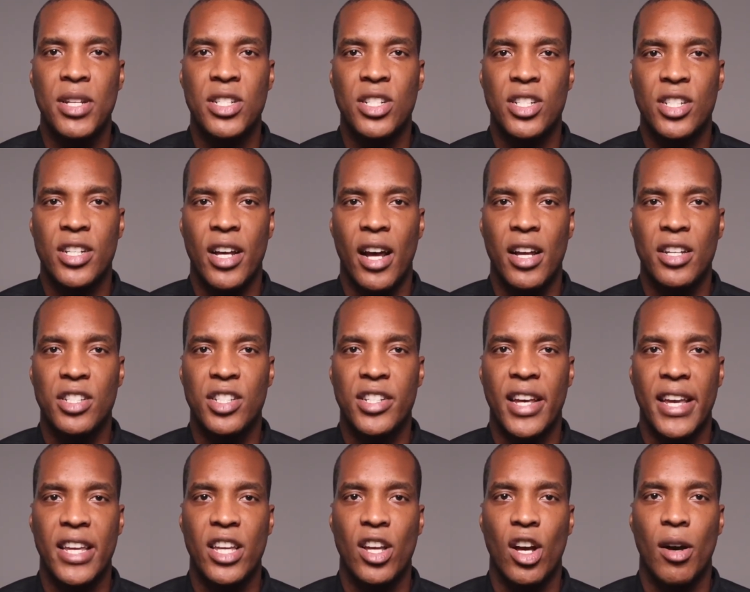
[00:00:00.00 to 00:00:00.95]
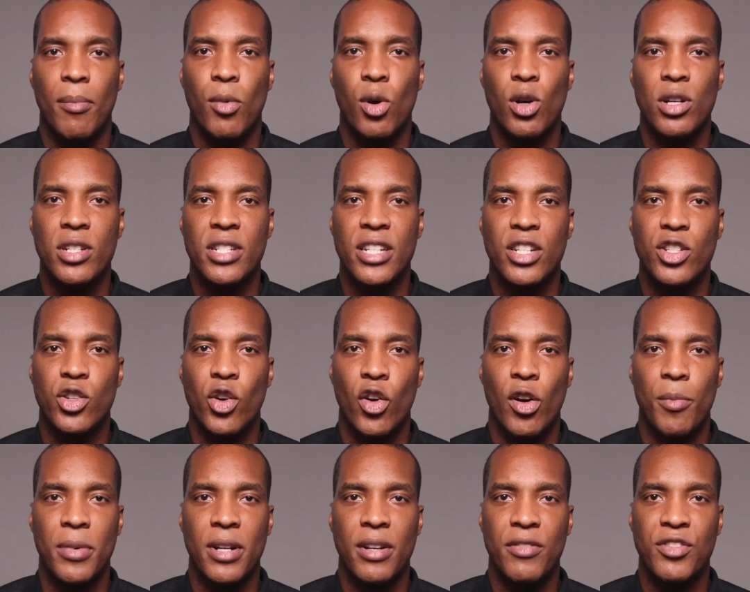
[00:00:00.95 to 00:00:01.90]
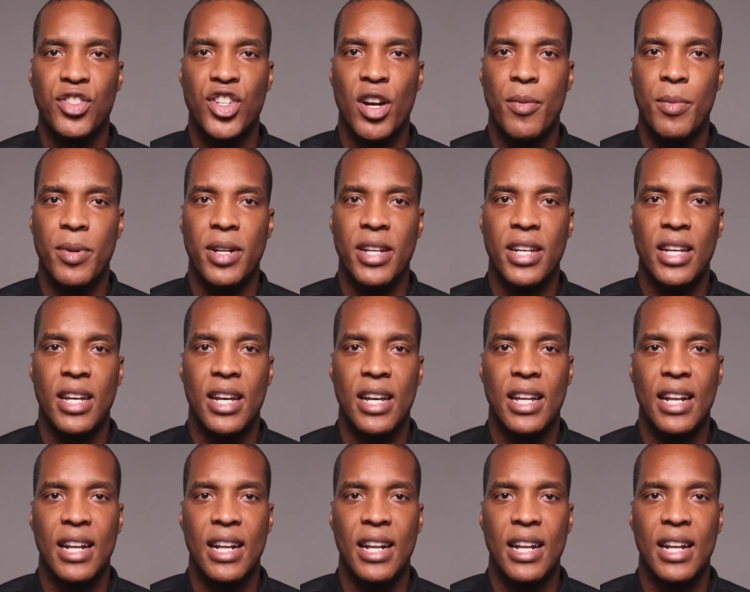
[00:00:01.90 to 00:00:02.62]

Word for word: Besiktas taking on Borussia Dortmund of Germany,